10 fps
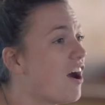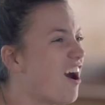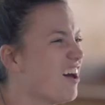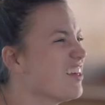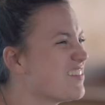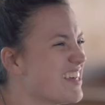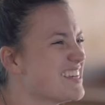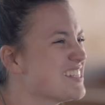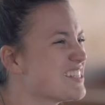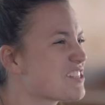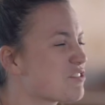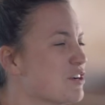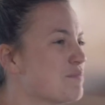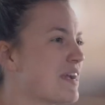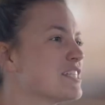All of this
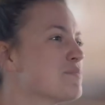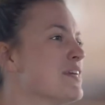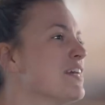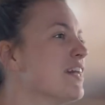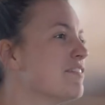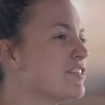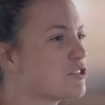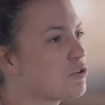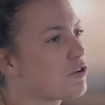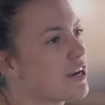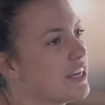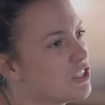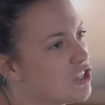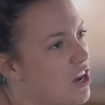reminds me of a story in